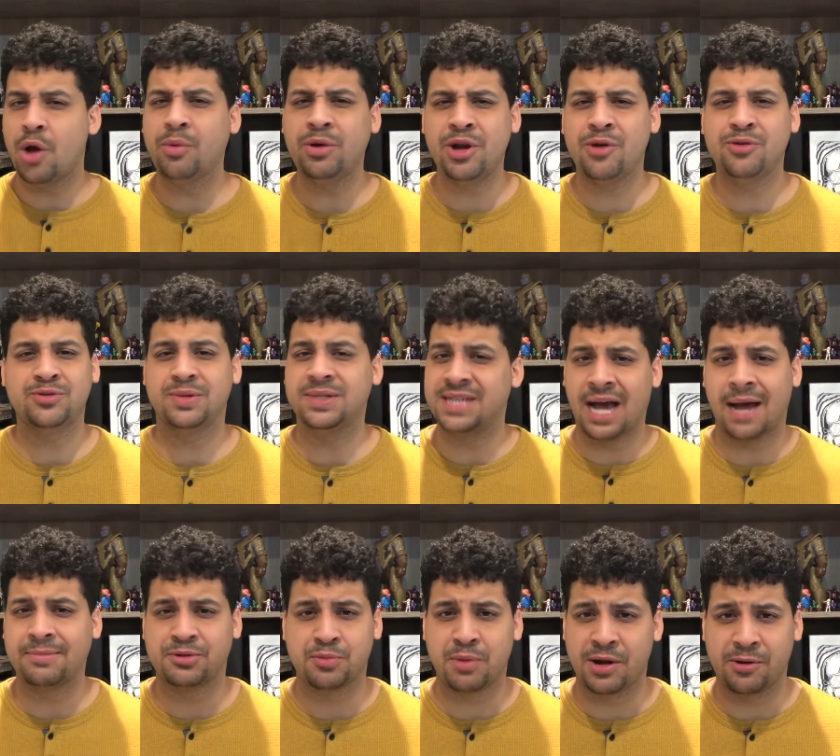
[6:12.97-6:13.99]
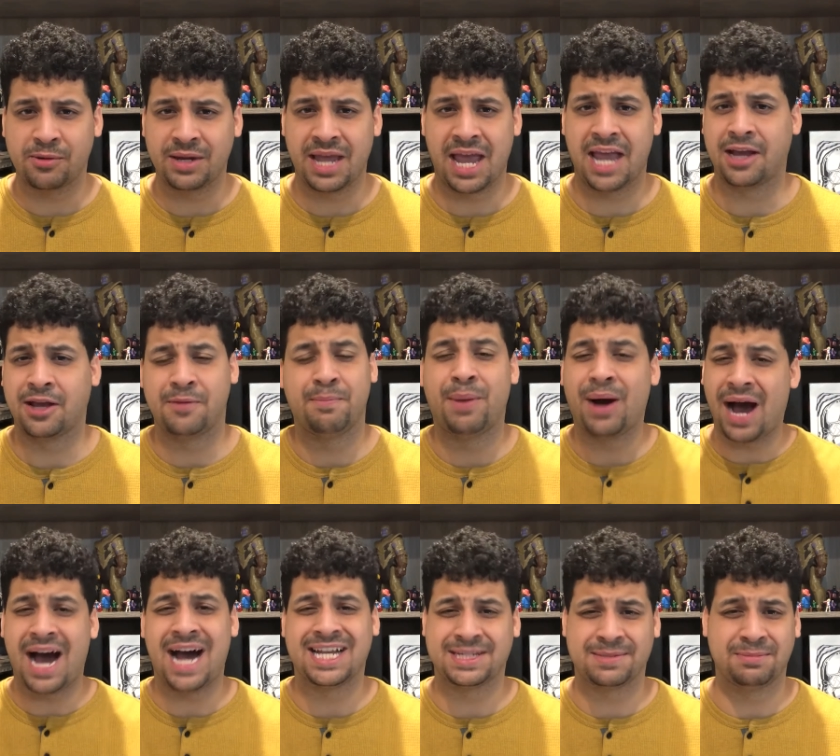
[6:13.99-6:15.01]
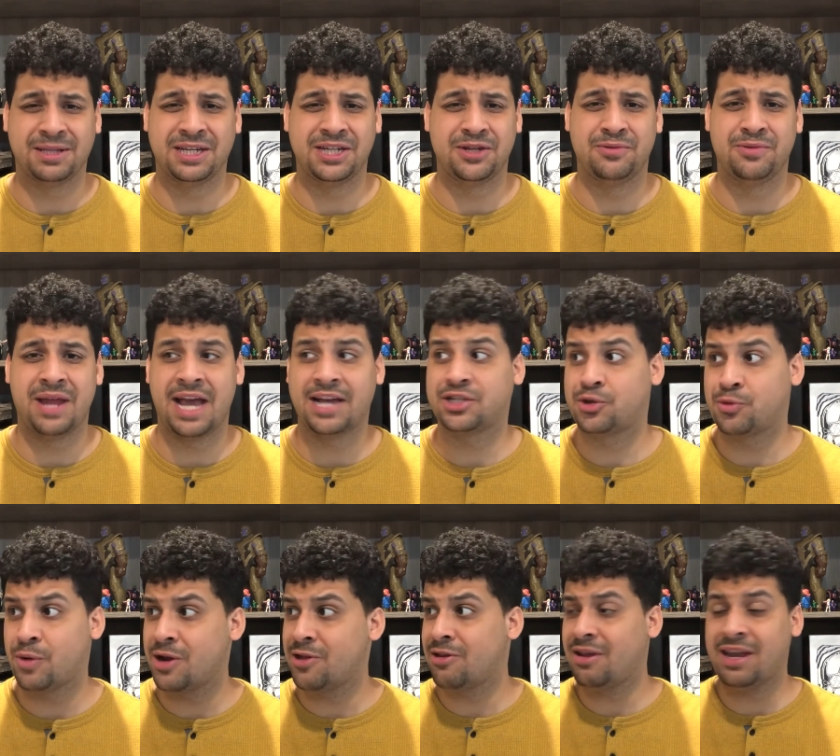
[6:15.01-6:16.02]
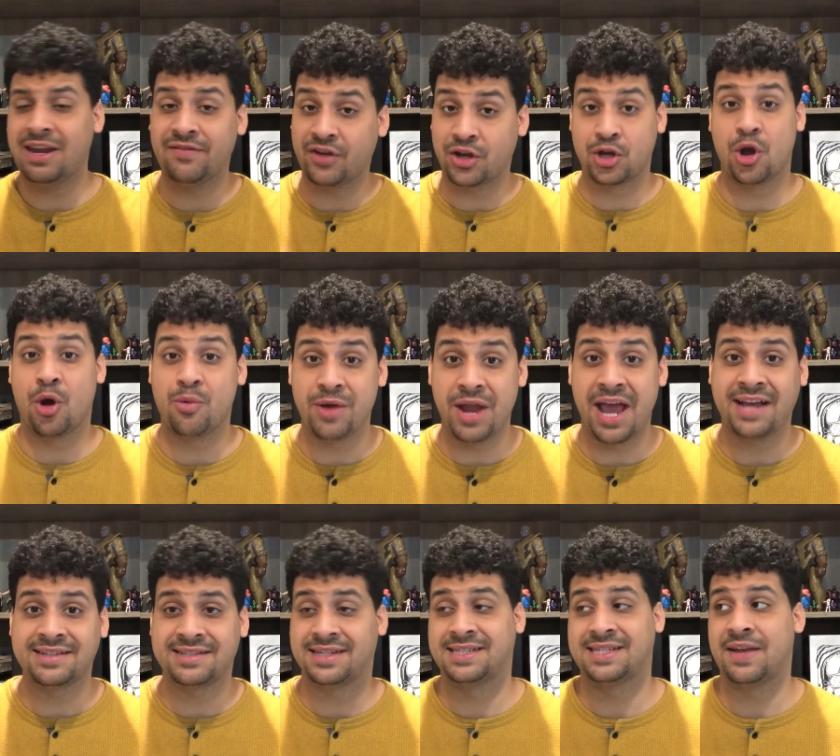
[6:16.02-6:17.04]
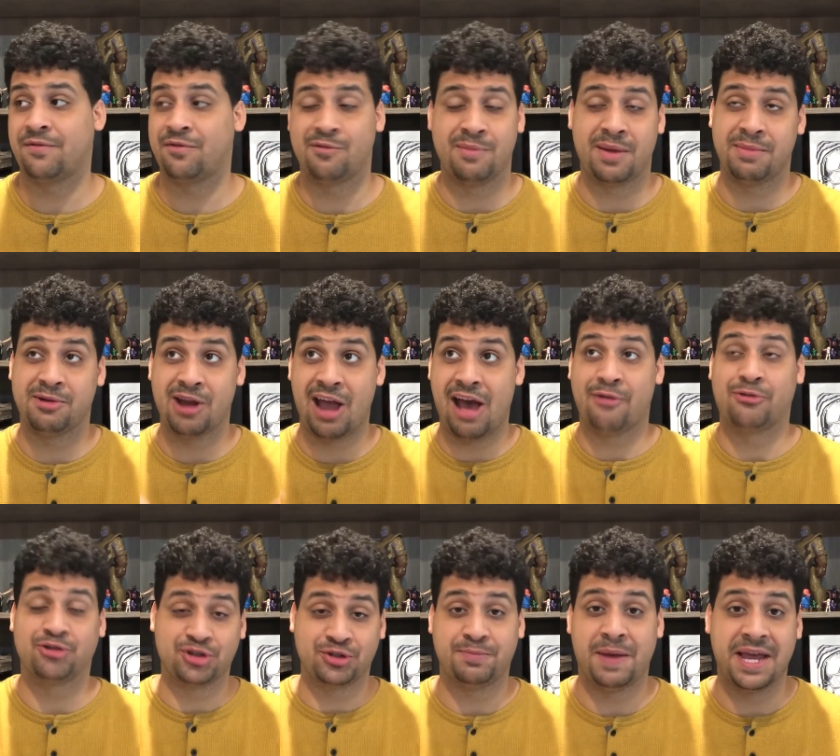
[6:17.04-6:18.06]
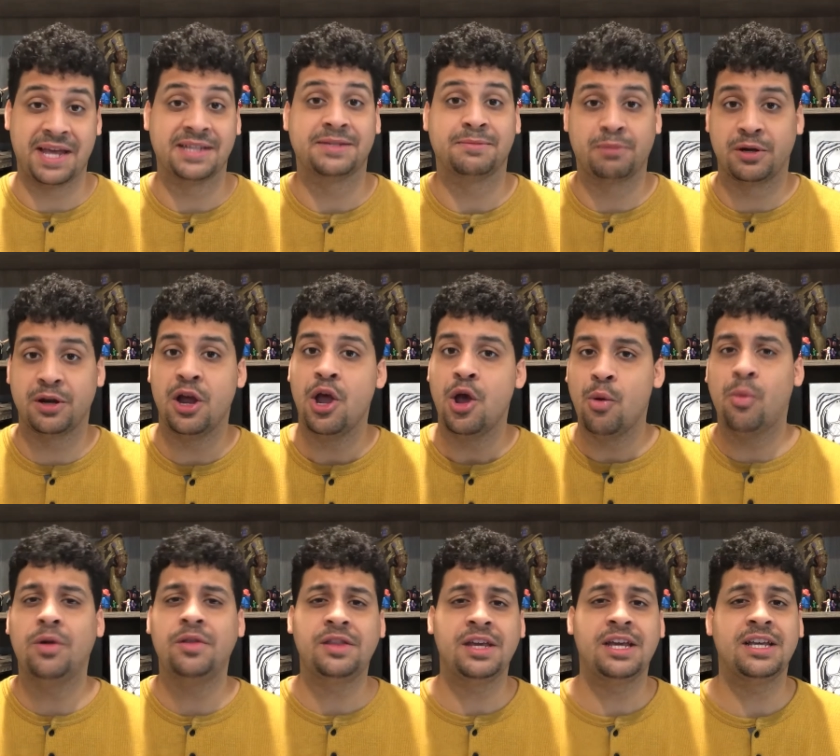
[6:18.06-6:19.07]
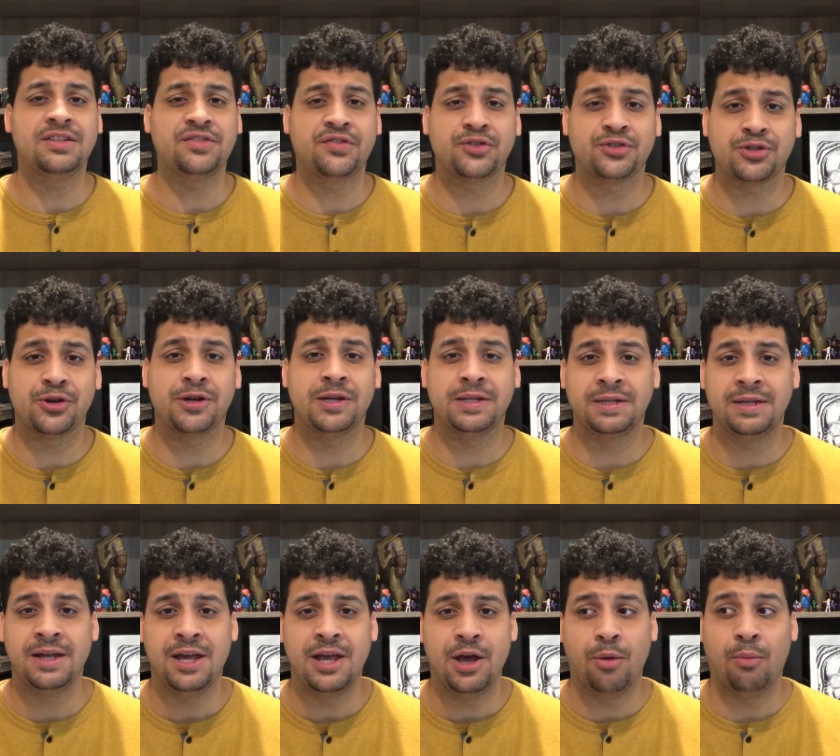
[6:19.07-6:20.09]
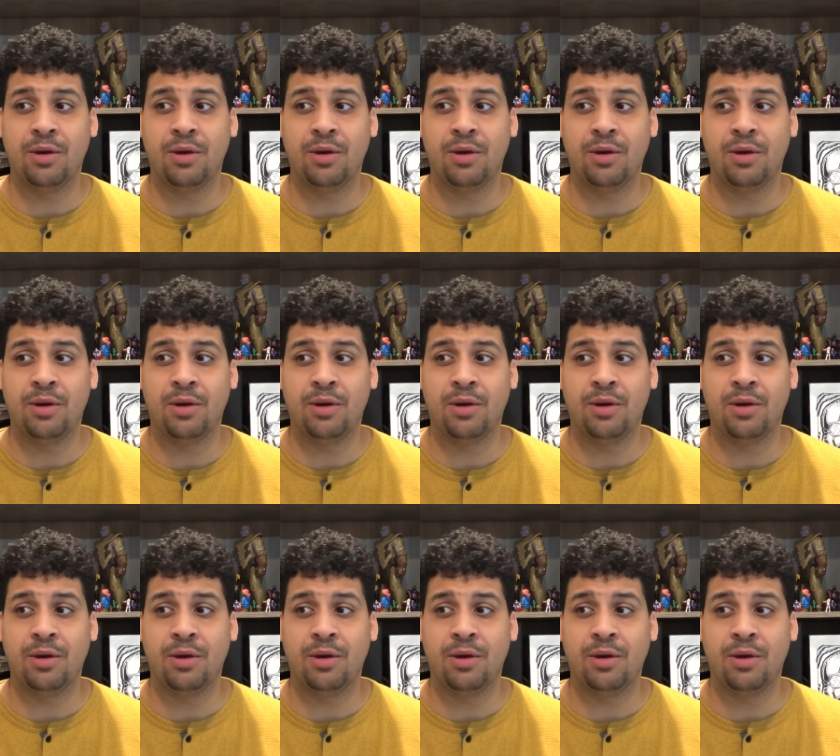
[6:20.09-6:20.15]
No one knows what Dom Toretto and gang could possibly do next or where they could even go next except for maybe outer space, but one thing is for certain,